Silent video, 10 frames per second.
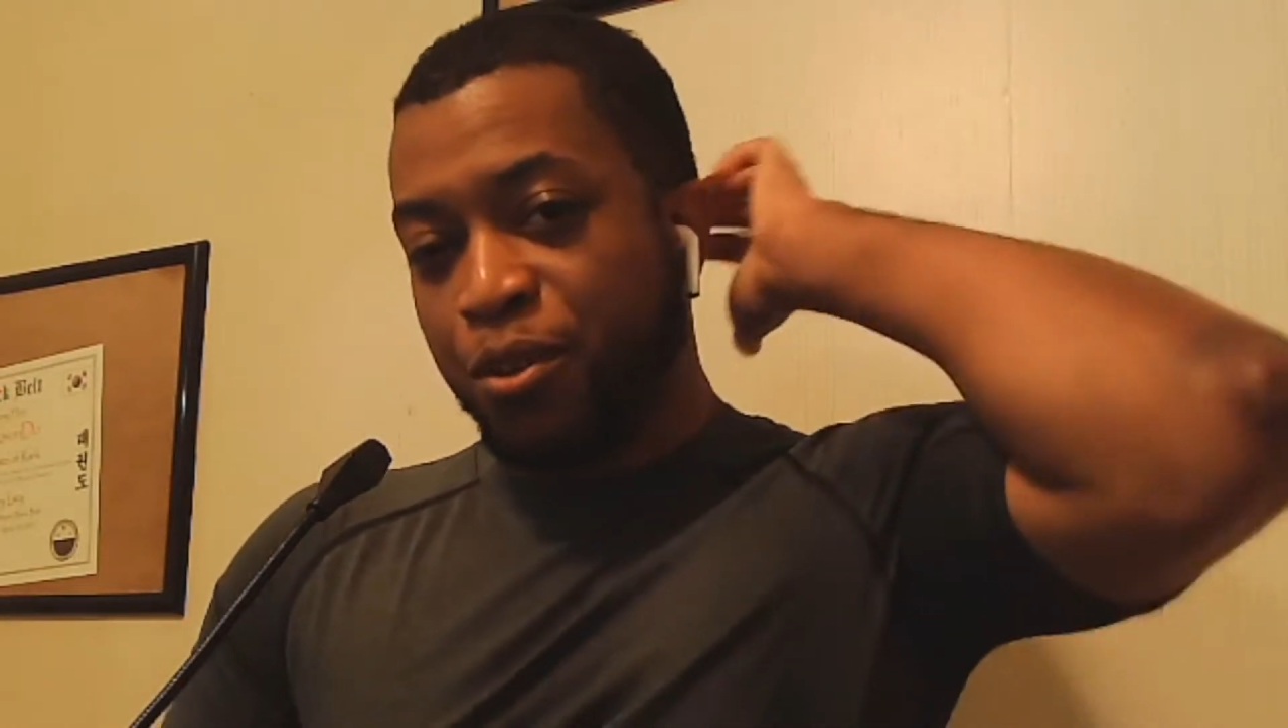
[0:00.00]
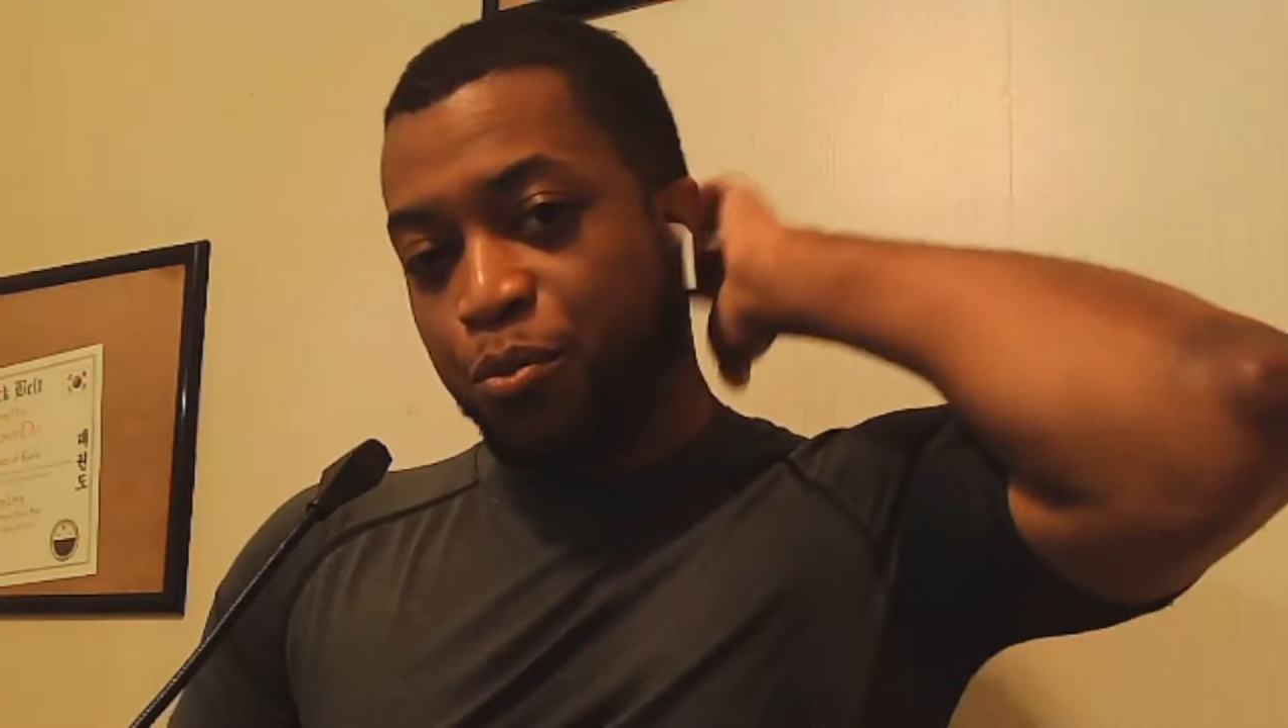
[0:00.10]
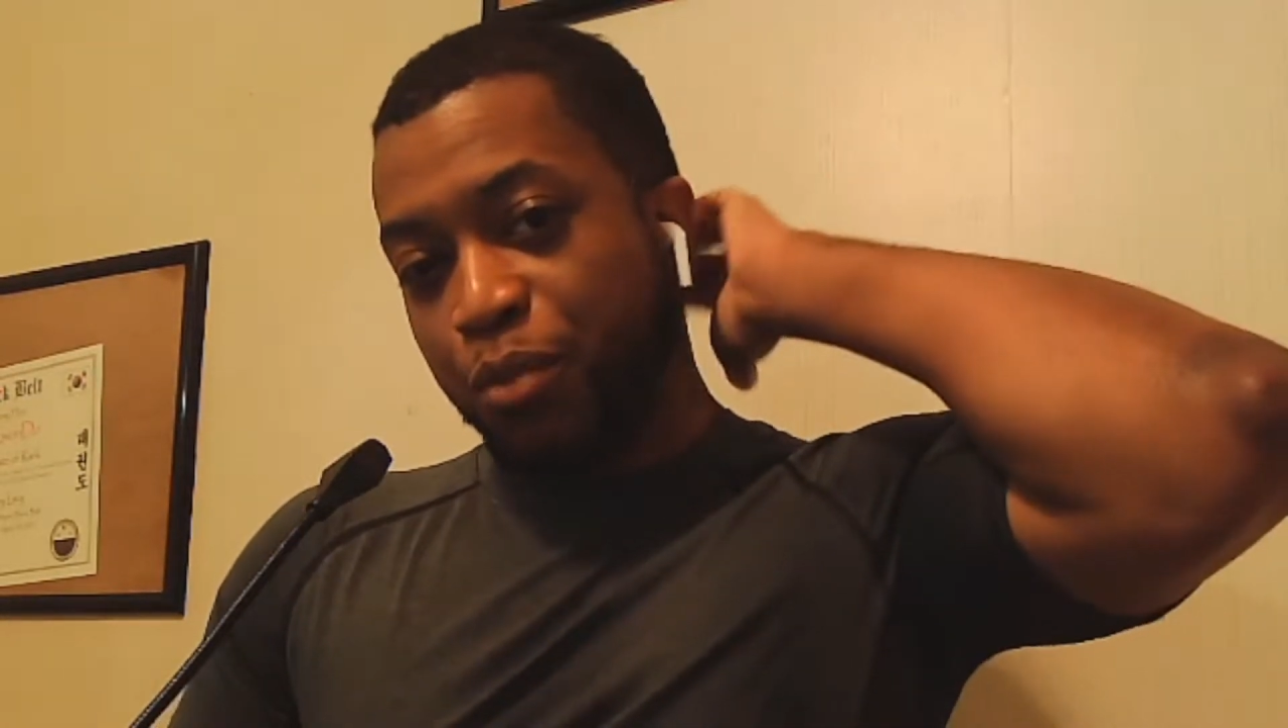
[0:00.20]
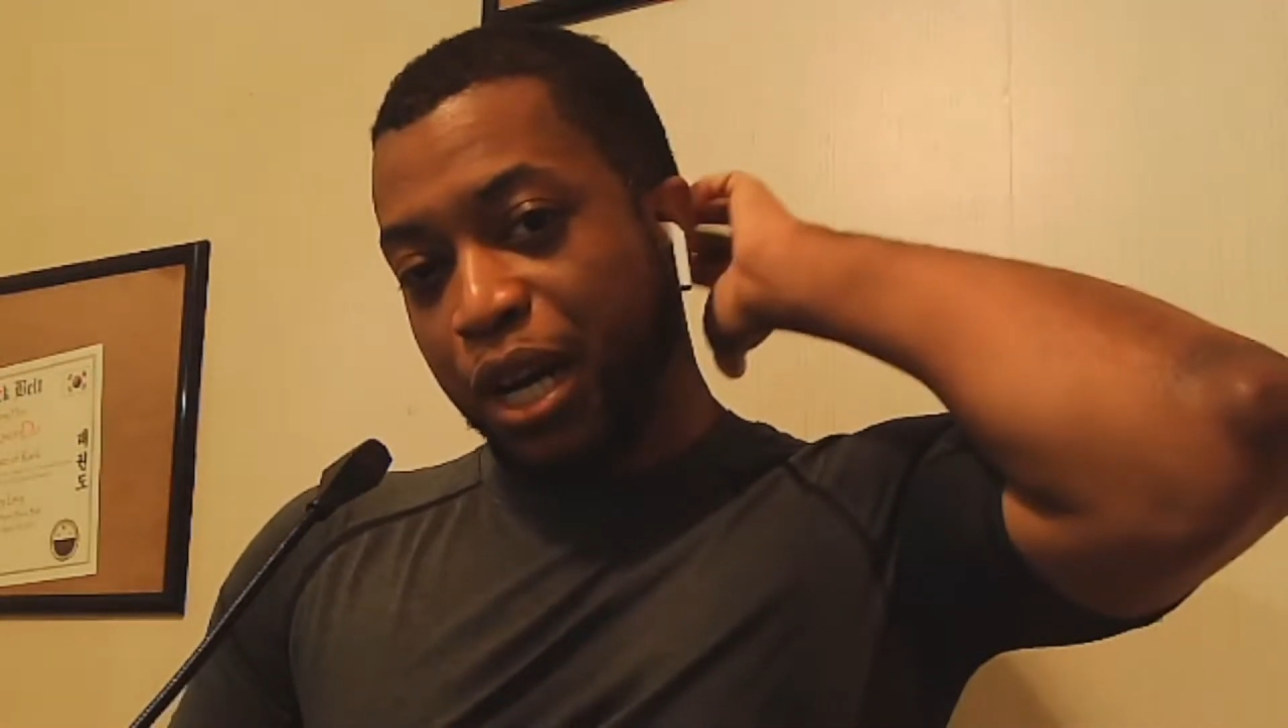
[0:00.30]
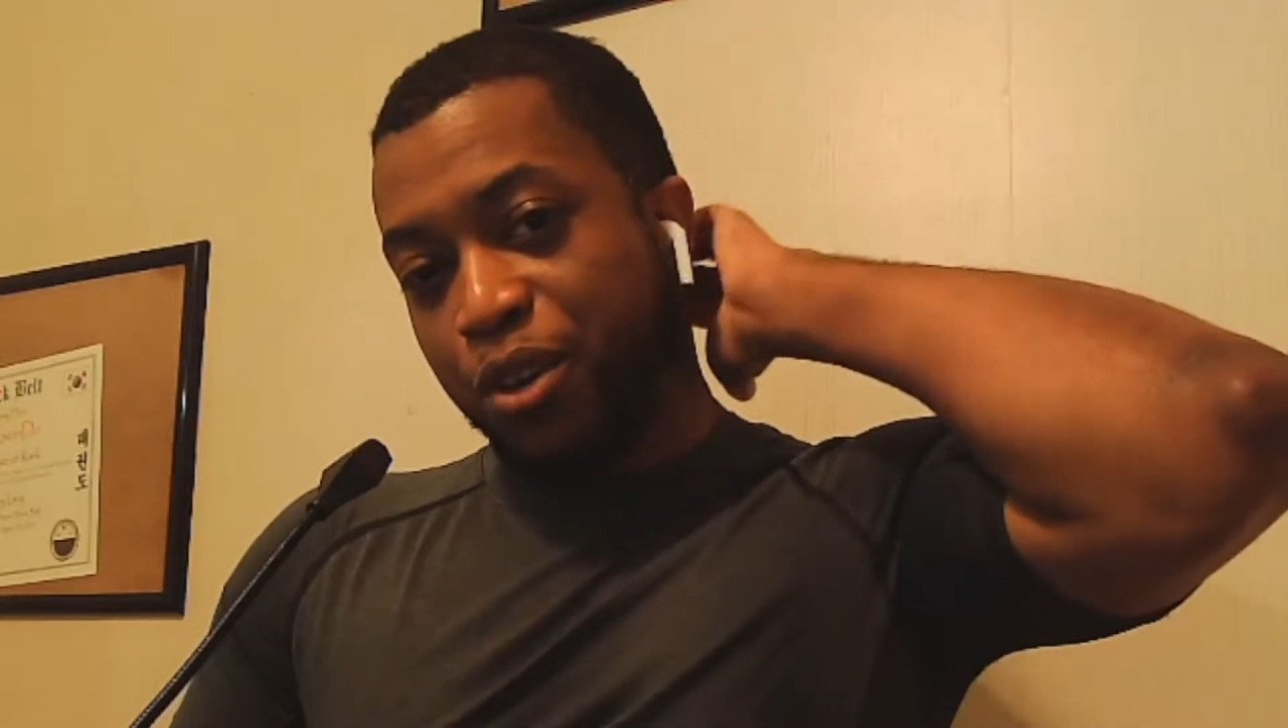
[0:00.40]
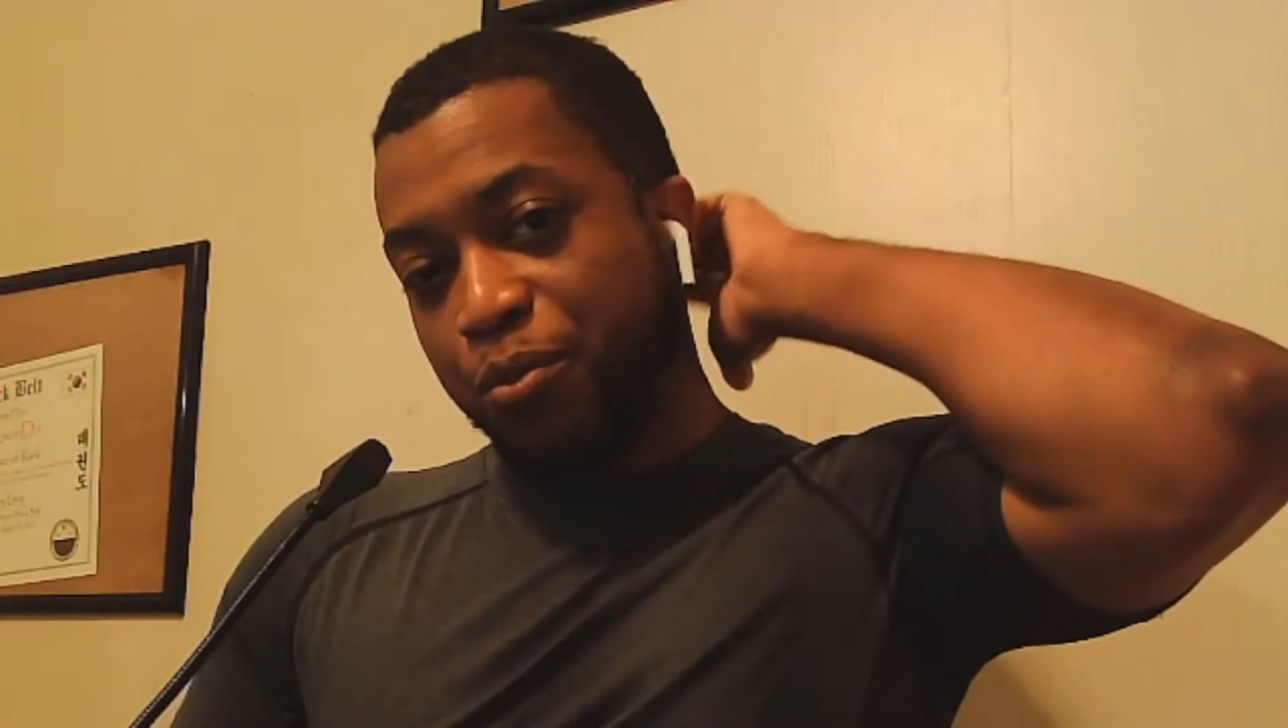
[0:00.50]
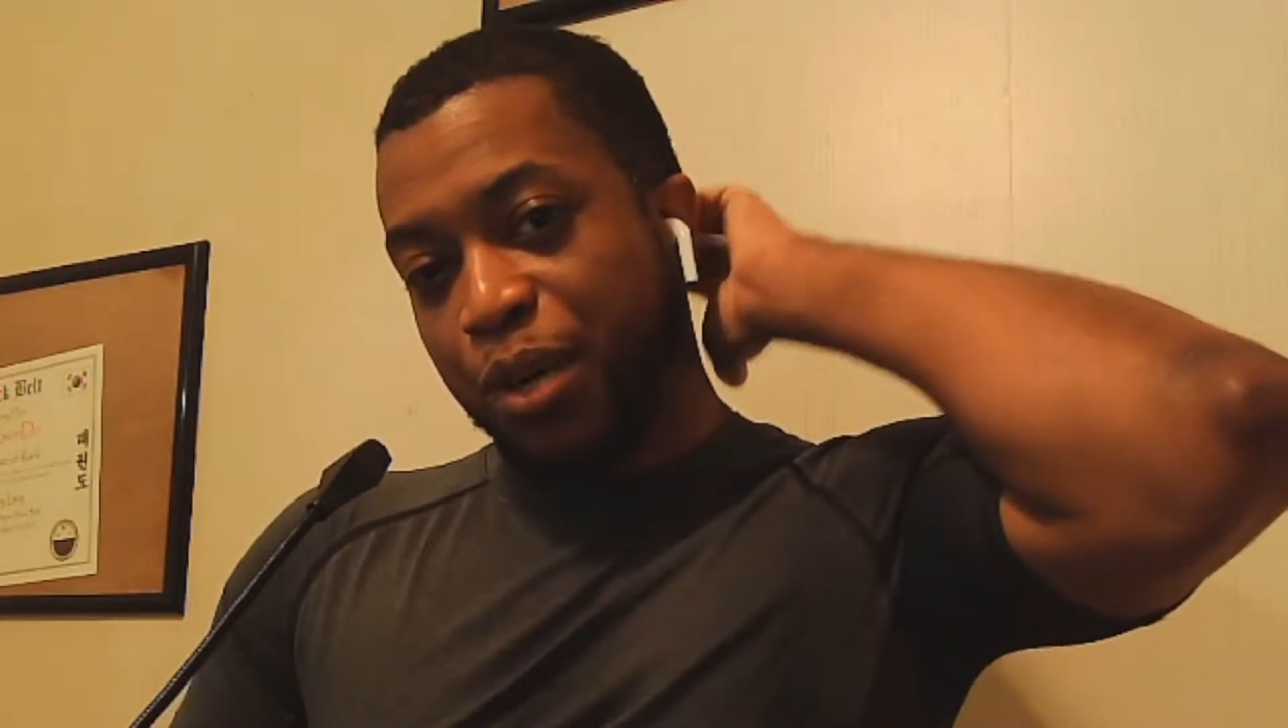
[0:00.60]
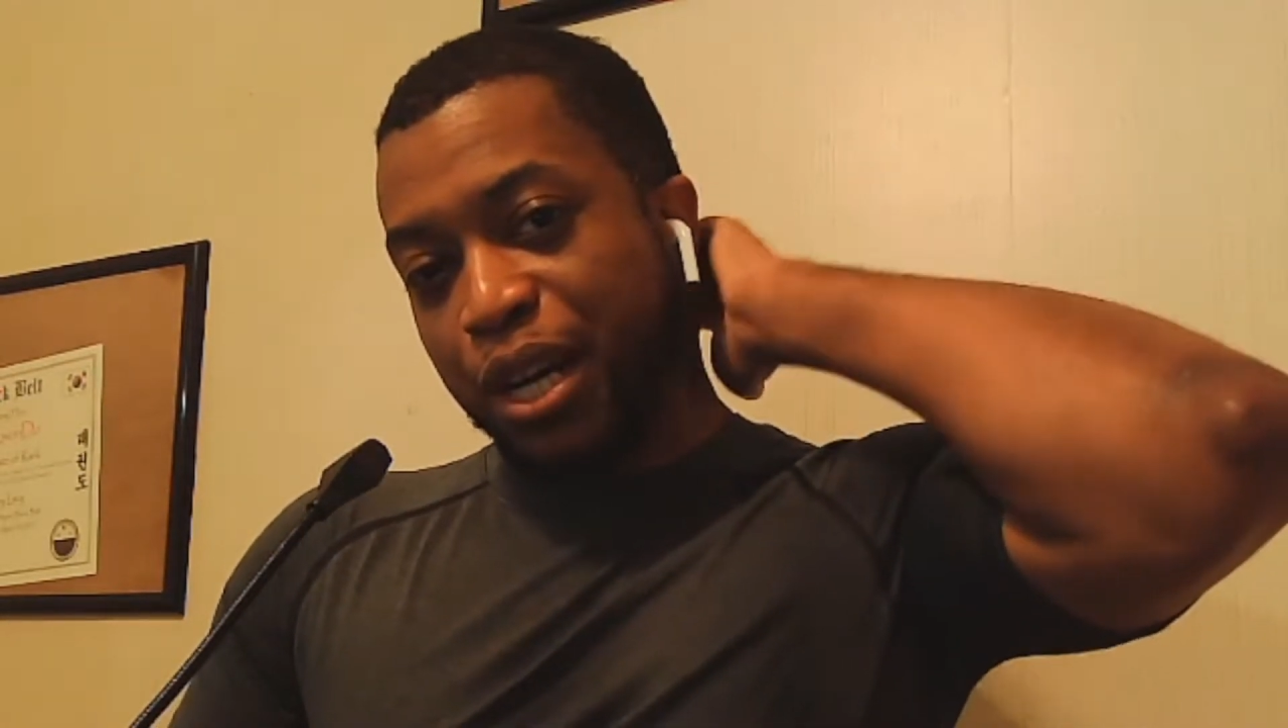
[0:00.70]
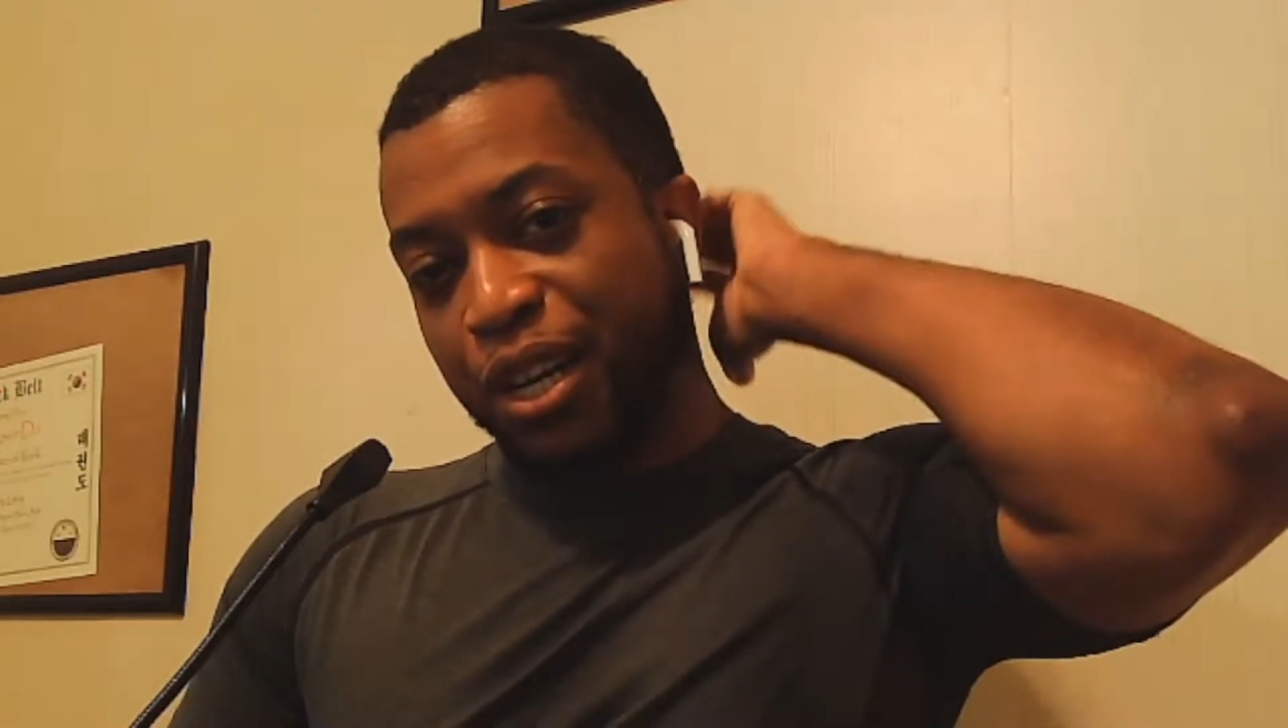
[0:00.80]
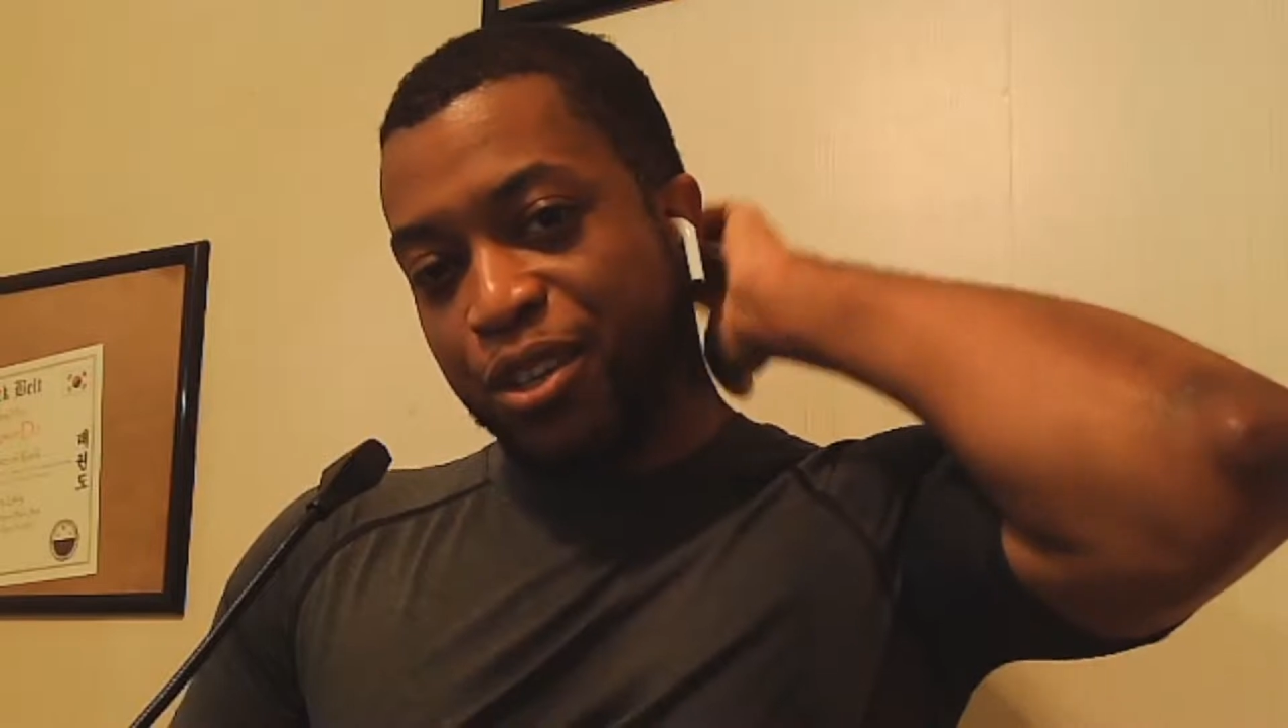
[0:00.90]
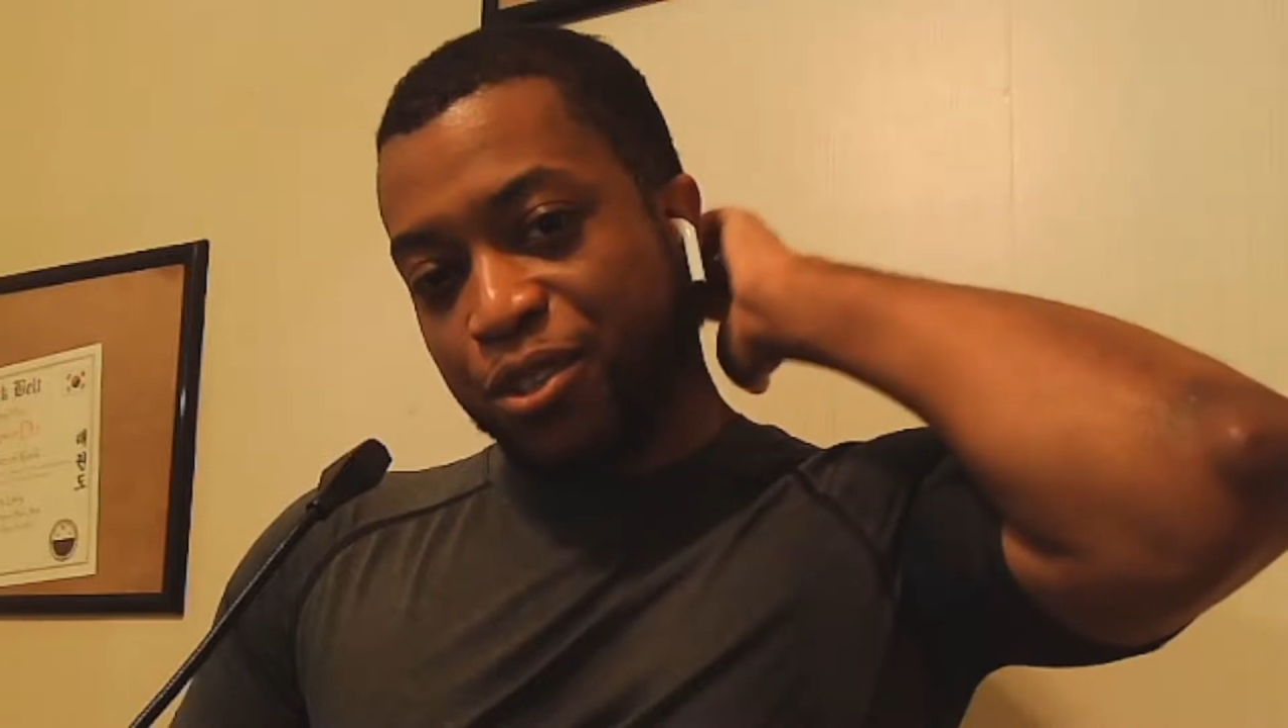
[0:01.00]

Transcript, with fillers: Michael Myers